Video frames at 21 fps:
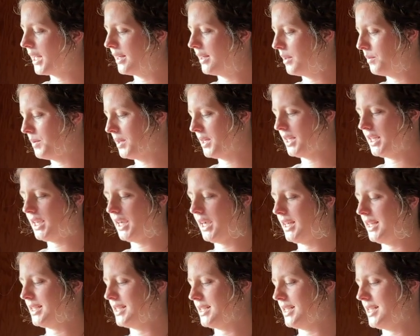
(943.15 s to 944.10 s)
and then we can kind
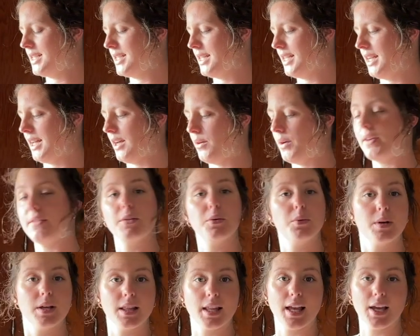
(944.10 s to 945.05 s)
of season it however
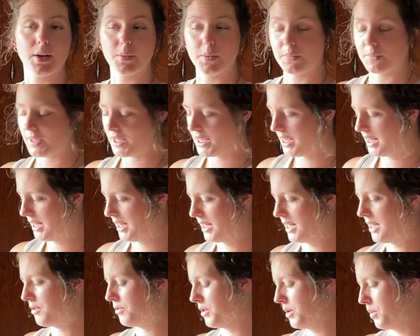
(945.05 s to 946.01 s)
we like when we eat it
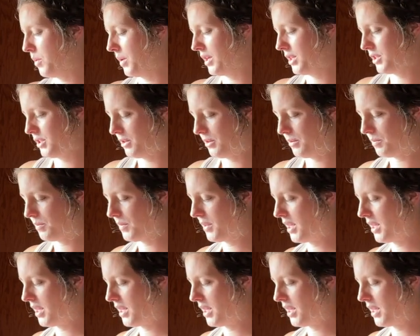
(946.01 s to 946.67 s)
if we want to.